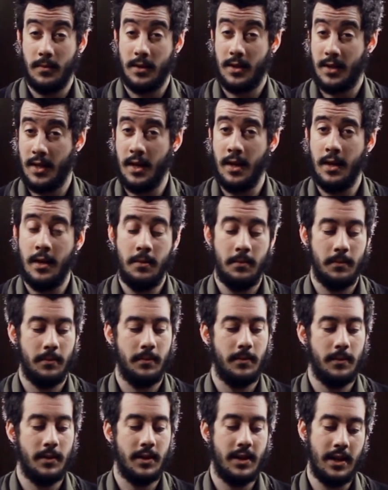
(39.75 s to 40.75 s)
C,
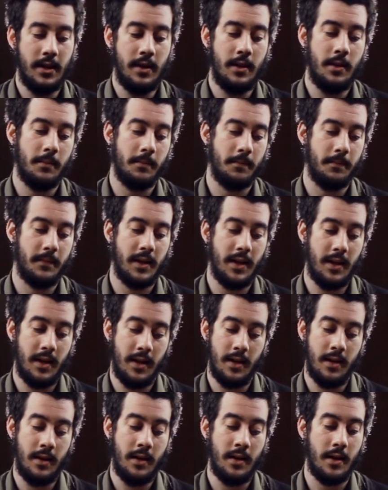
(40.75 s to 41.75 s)
D,
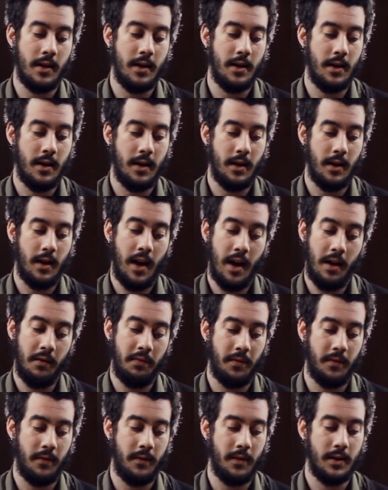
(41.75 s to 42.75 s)
E,
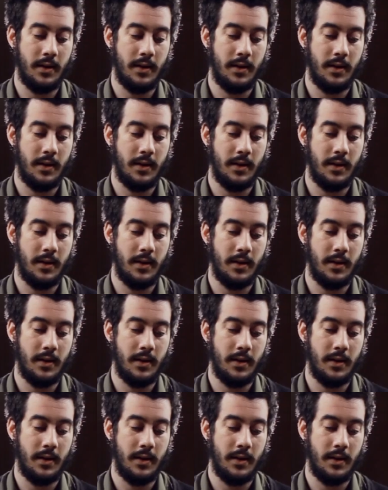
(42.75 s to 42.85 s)
F,